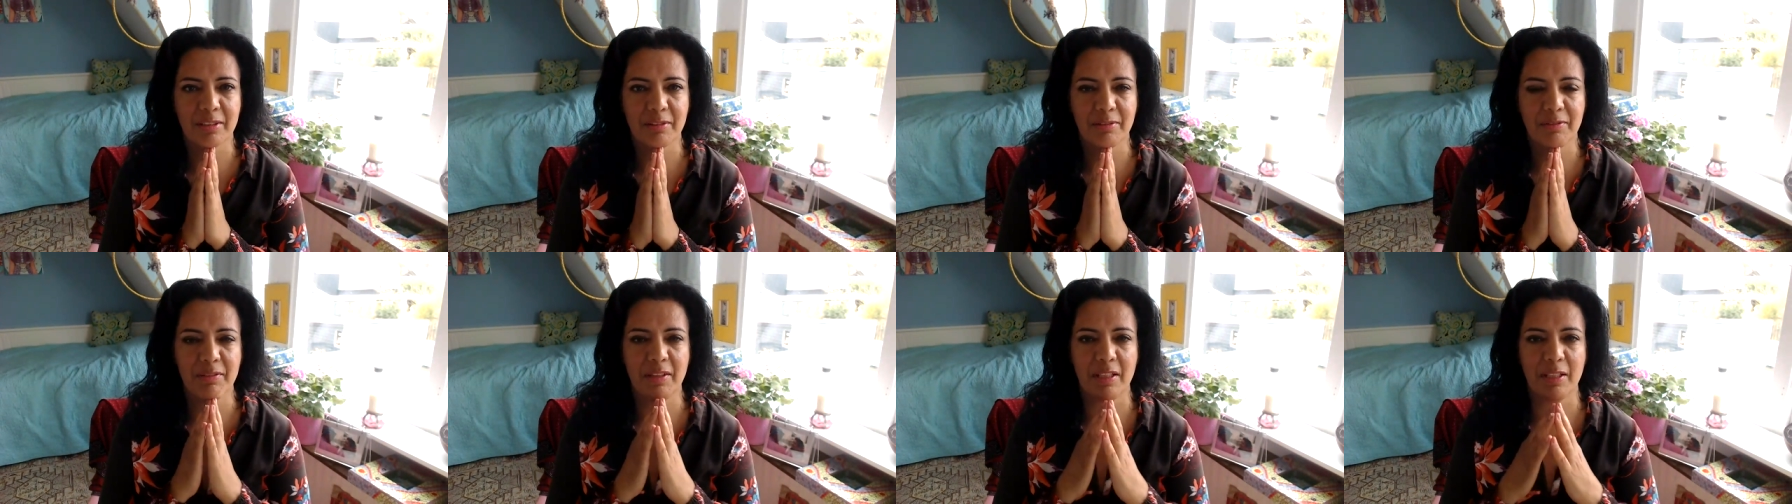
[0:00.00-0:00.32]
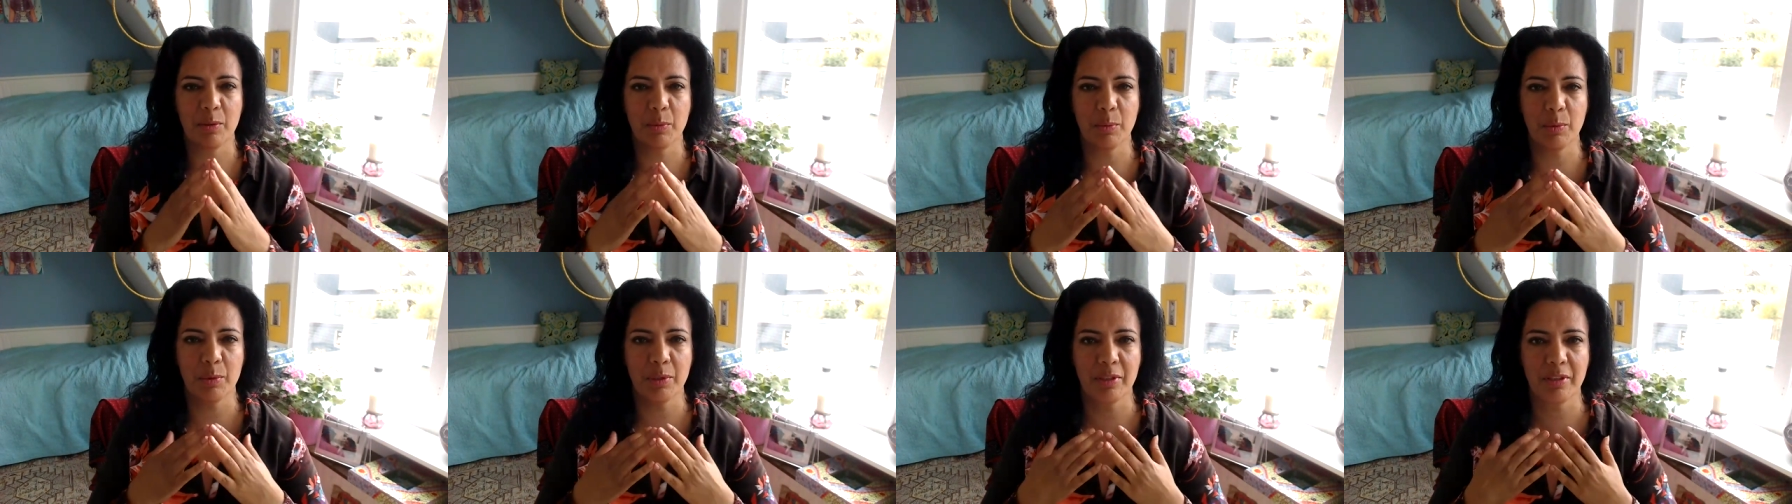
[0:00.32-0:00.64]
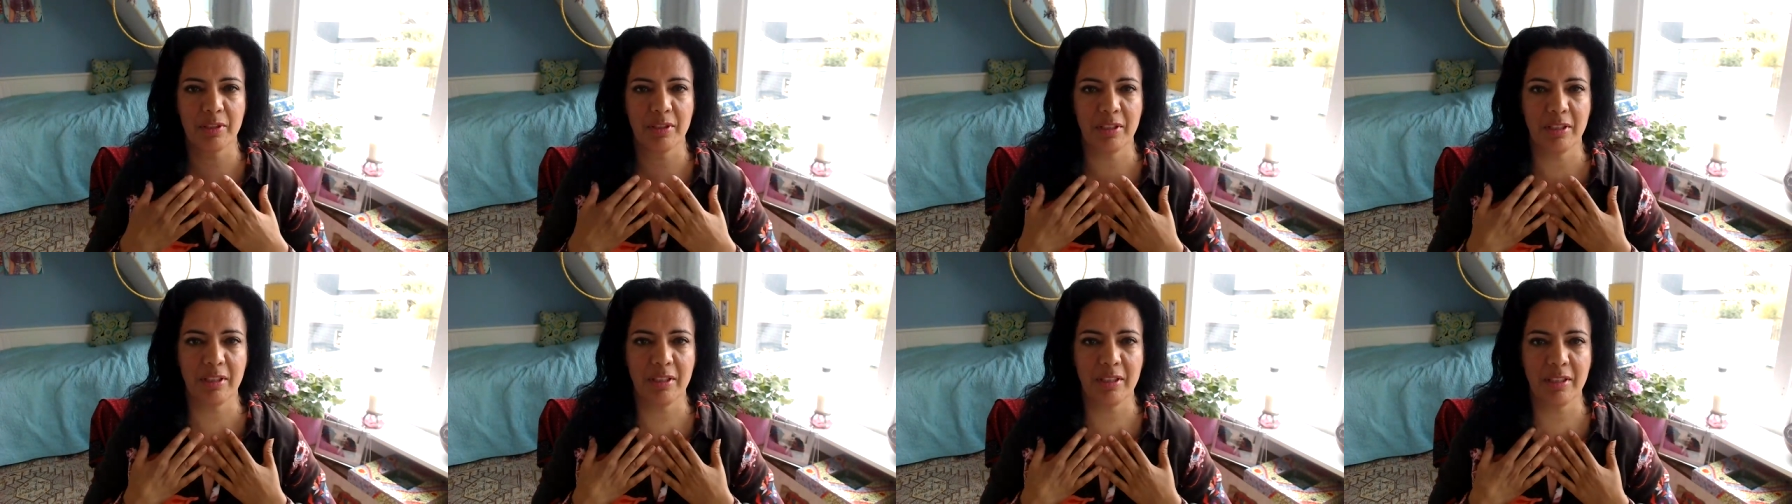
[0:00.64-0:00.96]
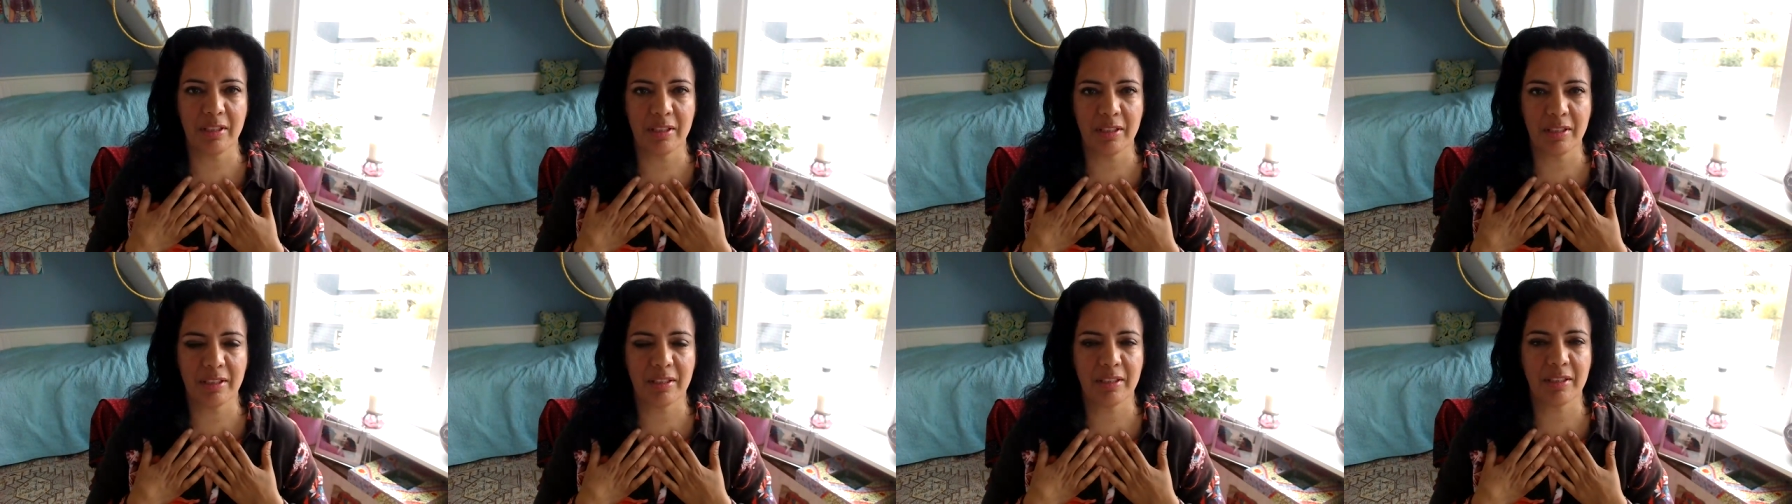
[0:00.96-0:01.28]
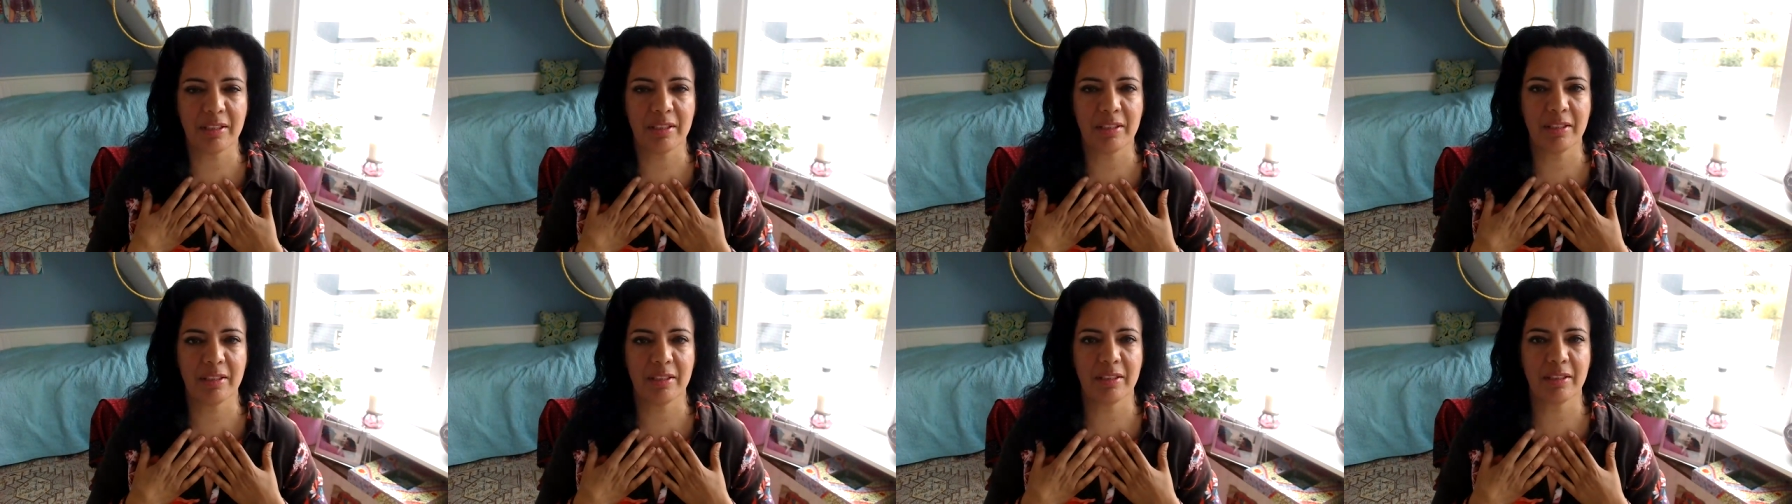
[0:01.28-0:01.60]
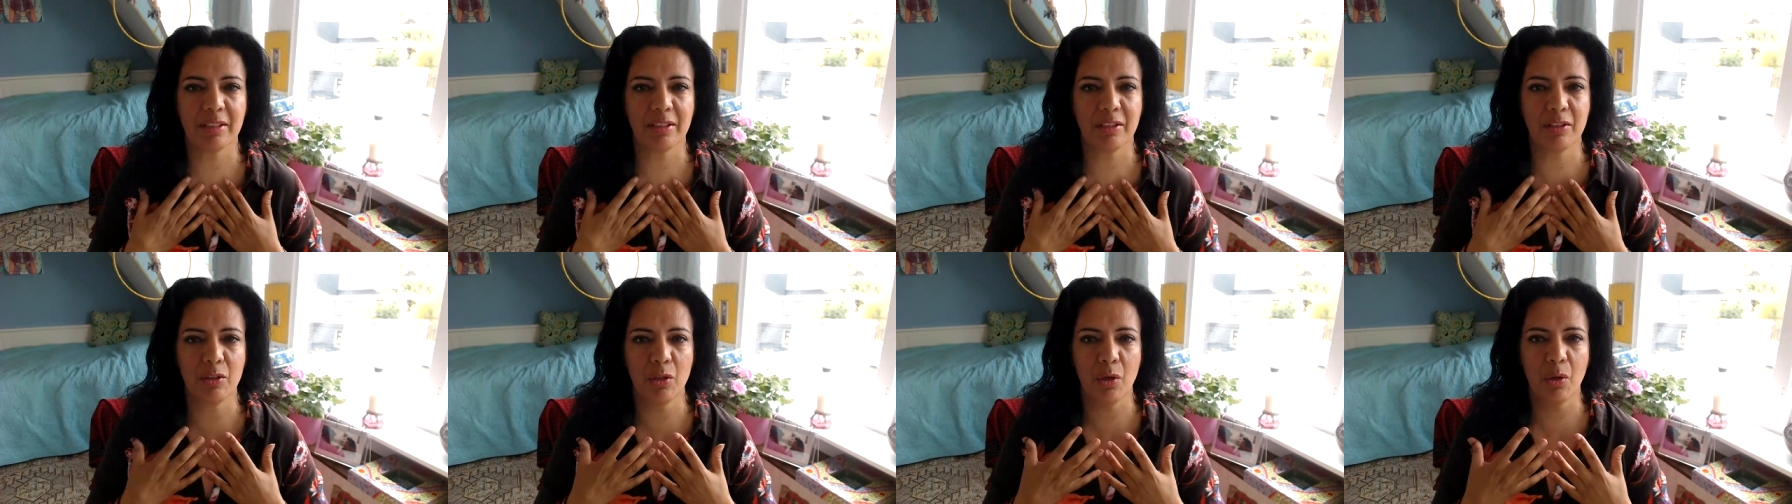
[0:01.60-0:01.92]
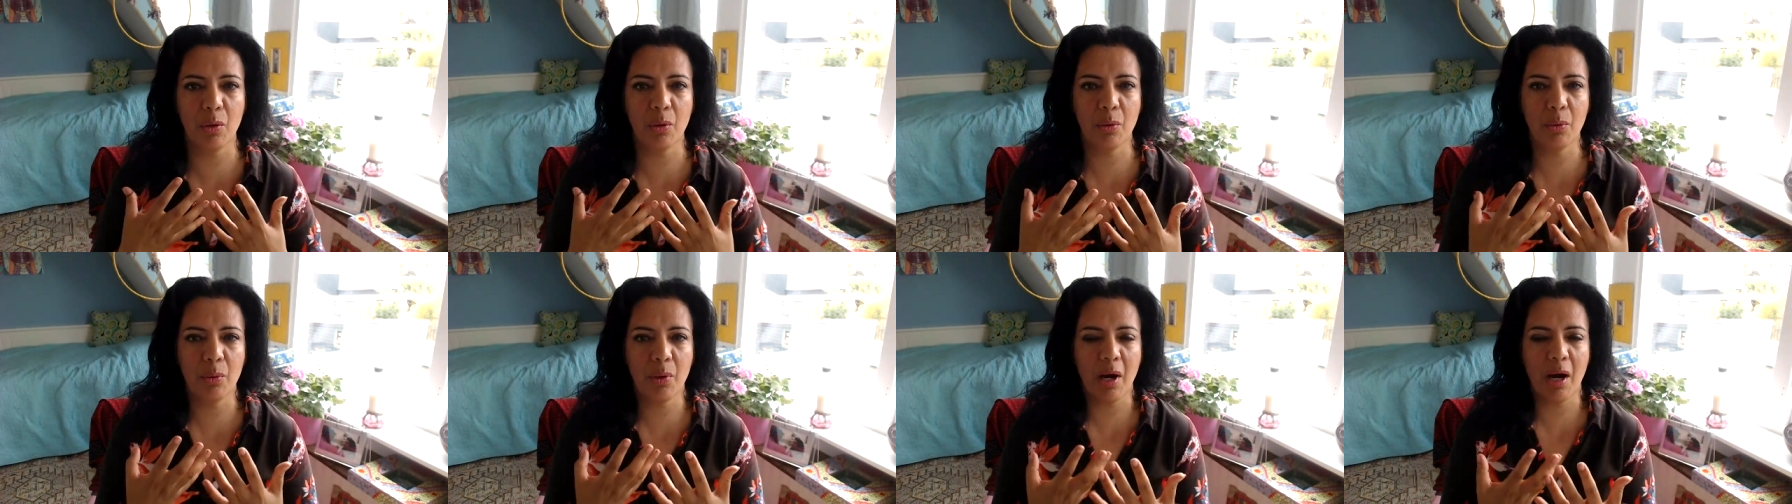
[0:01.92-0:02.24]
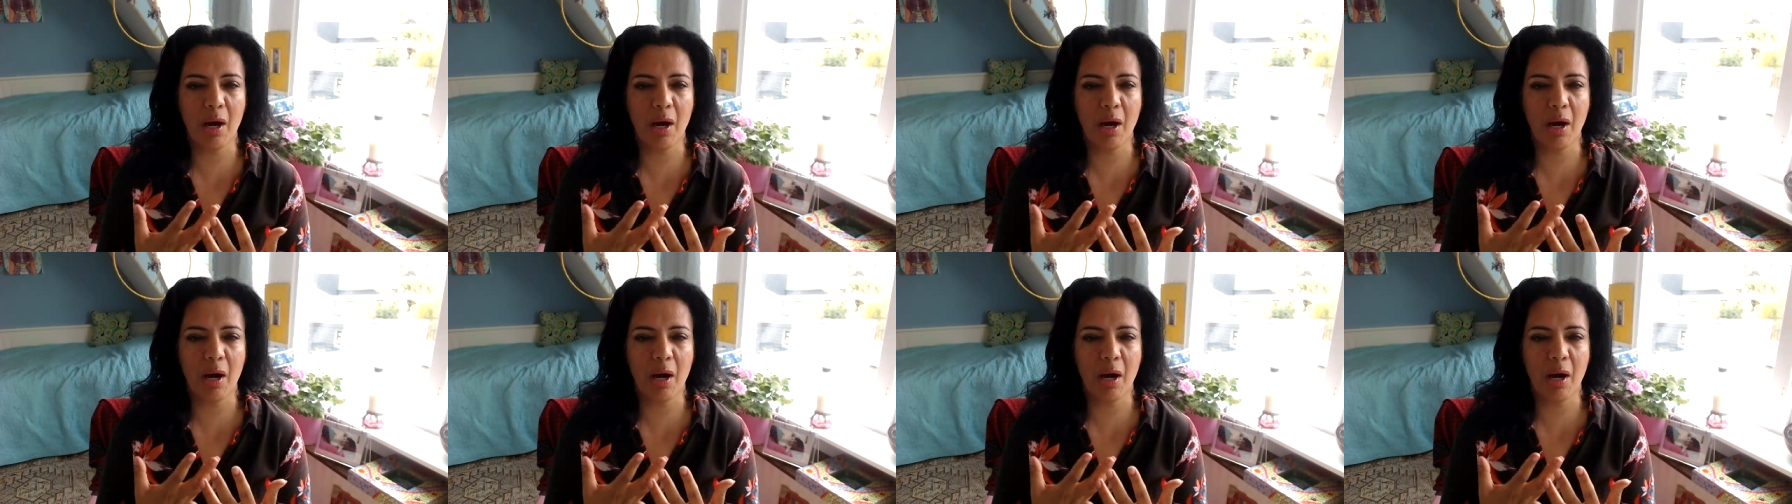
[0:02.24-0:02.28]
Feeling worthy. Know